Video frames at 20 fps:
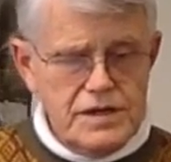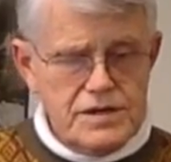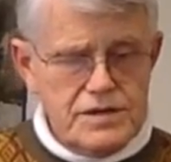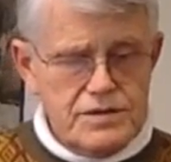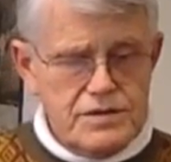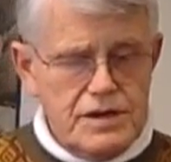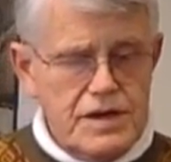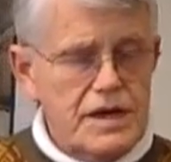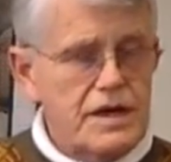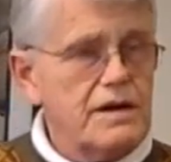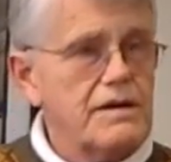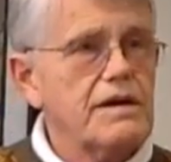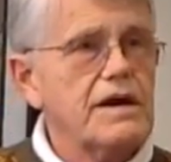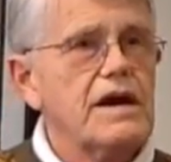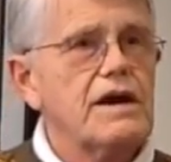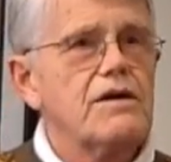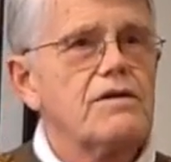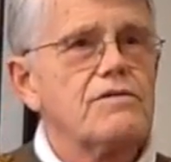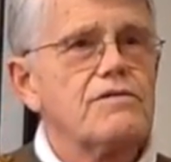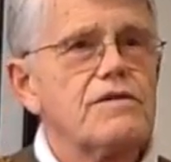to carry
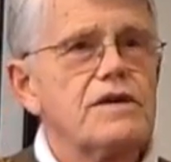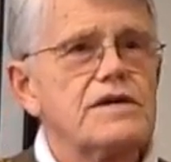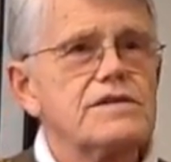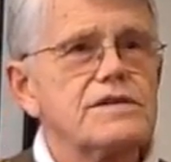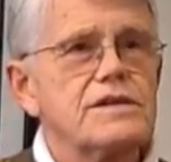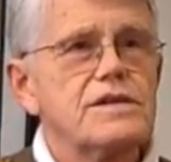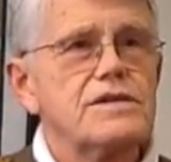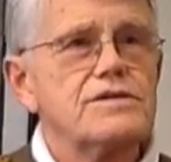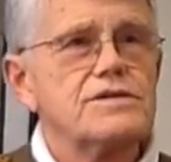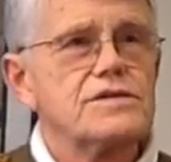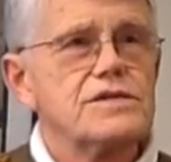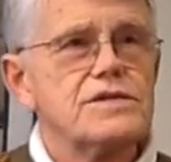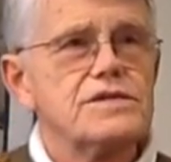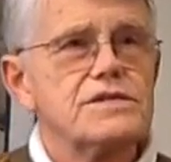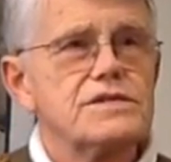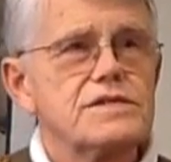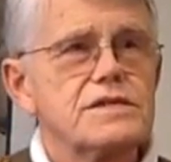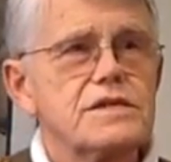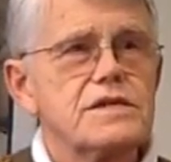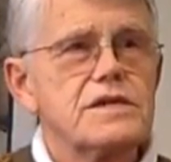out
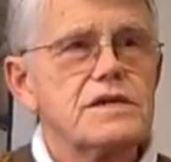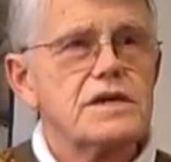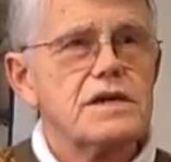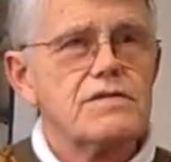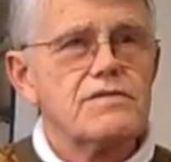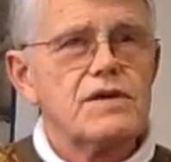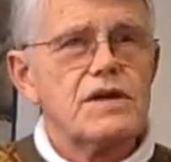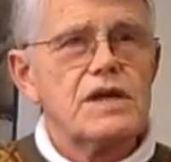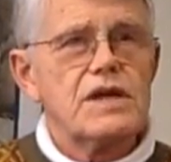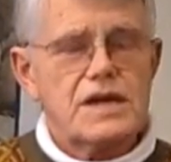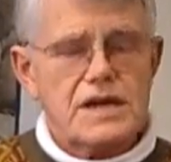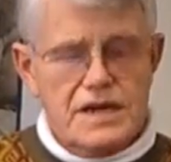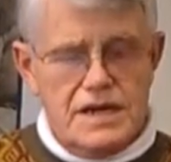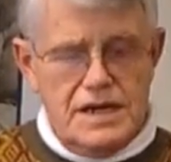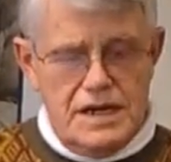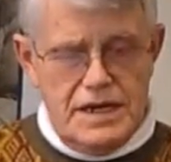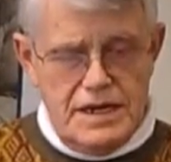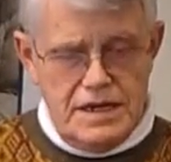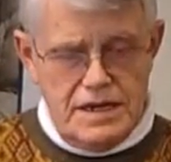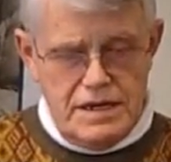resolutions of any
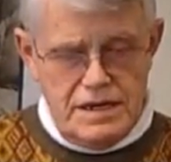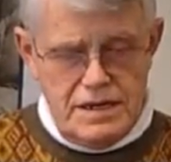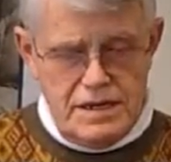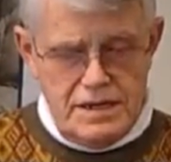kind.